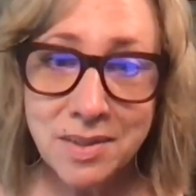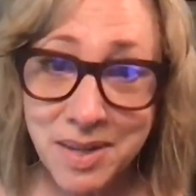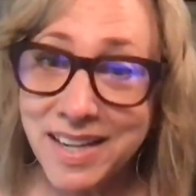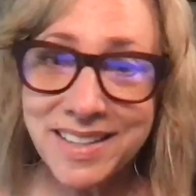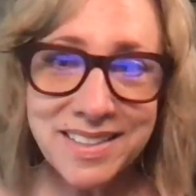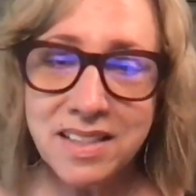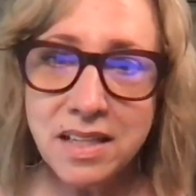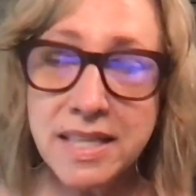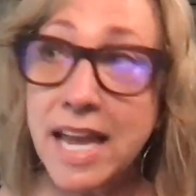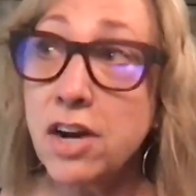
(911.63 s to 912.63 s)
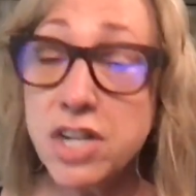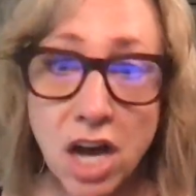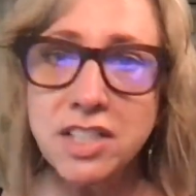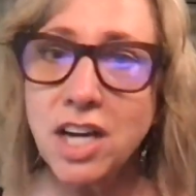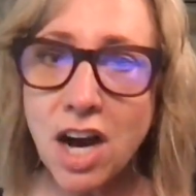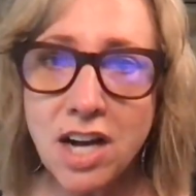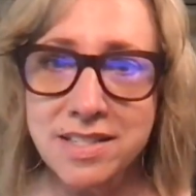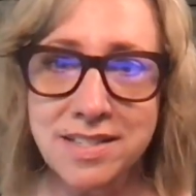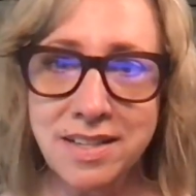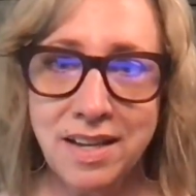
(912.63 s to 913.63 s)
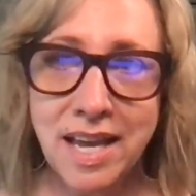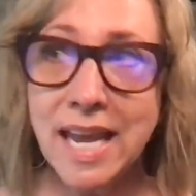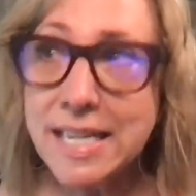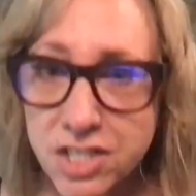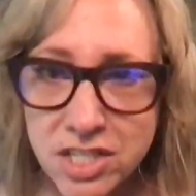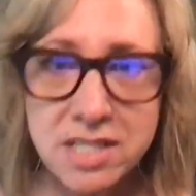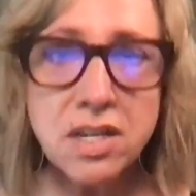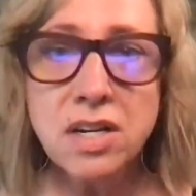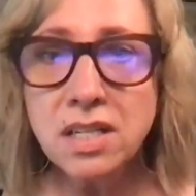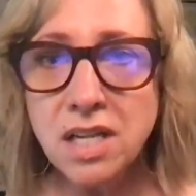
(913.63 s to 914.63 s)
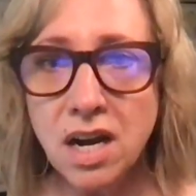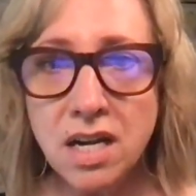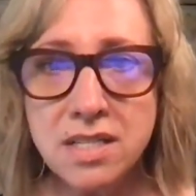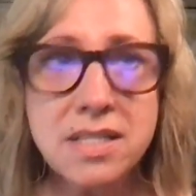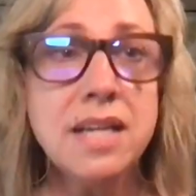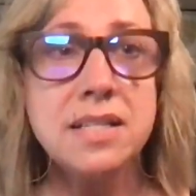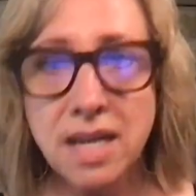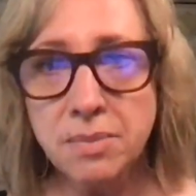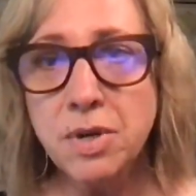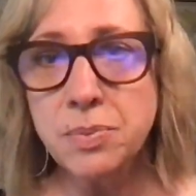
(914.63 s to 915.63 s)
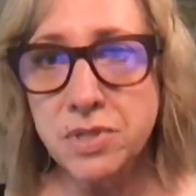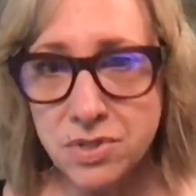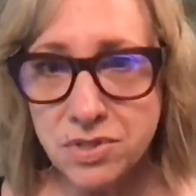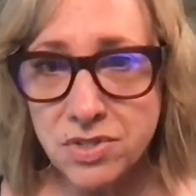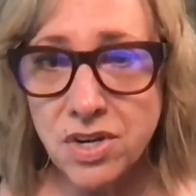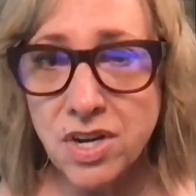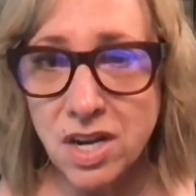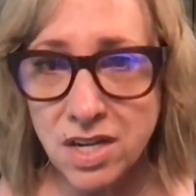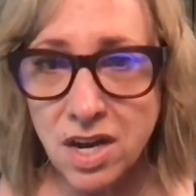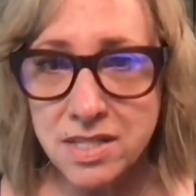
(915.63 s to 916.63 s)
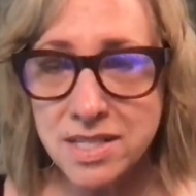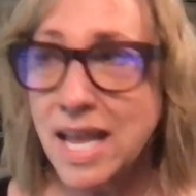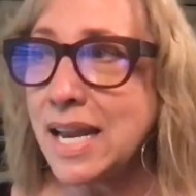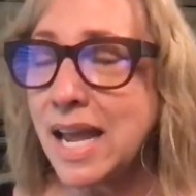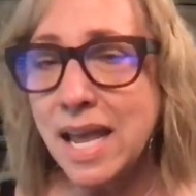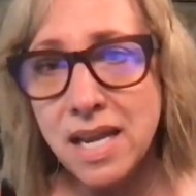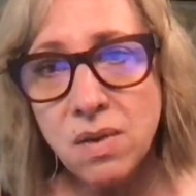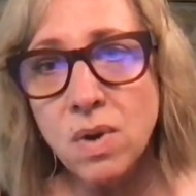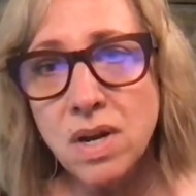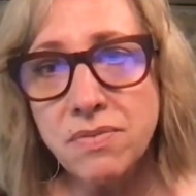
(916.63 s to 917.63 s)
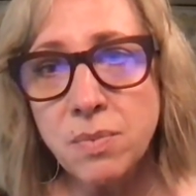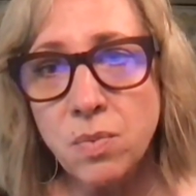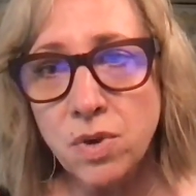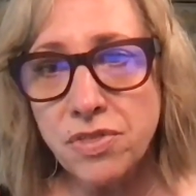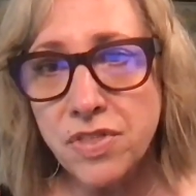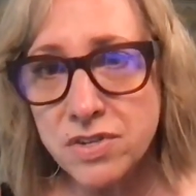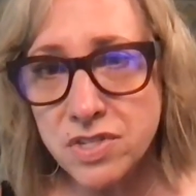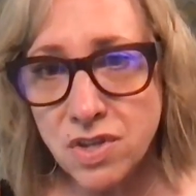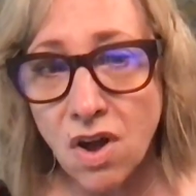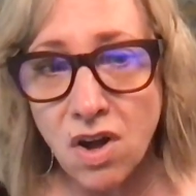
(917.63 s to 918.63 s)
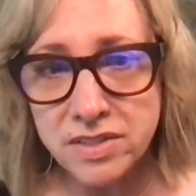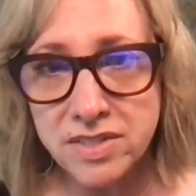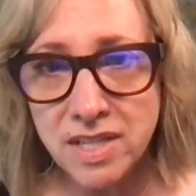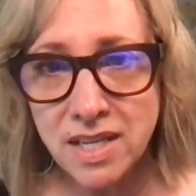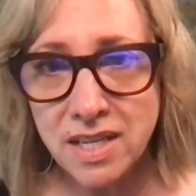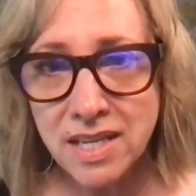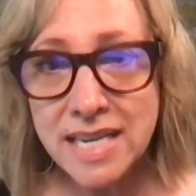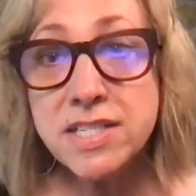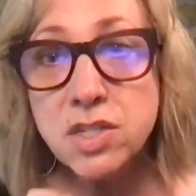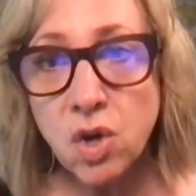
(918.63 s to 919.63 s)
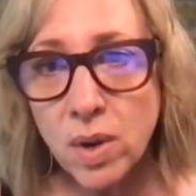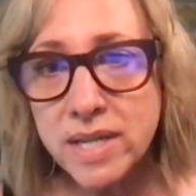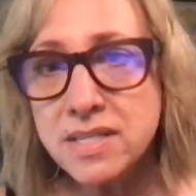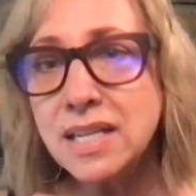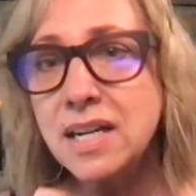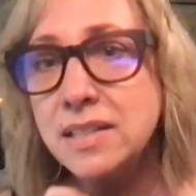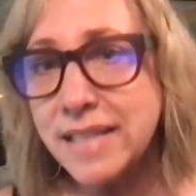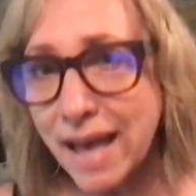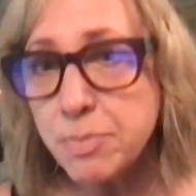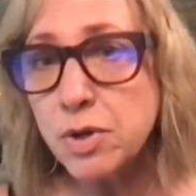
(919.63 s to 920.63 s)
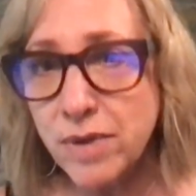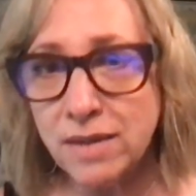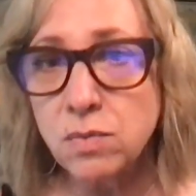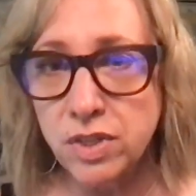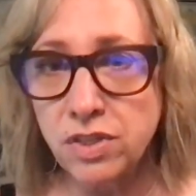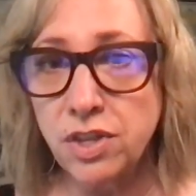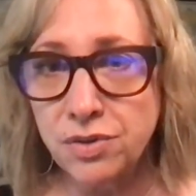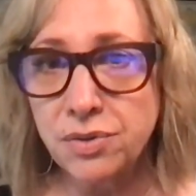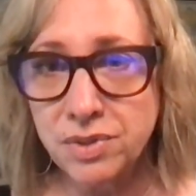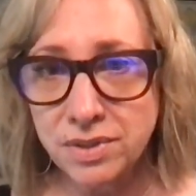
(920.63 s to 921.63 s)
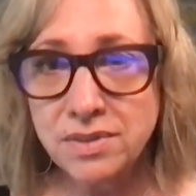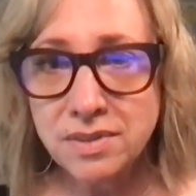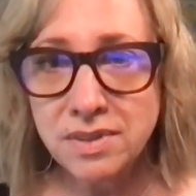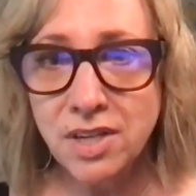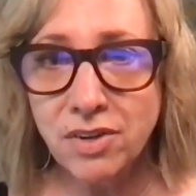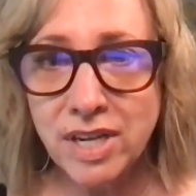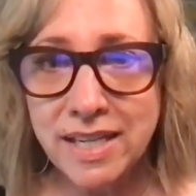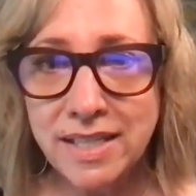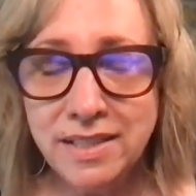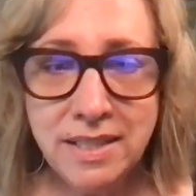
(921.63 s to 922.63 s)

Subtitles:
right? They are not gods. Agents are not gods. Demo producers are not gods. And any one of them worth their salt is going to collaborate with you. Okay.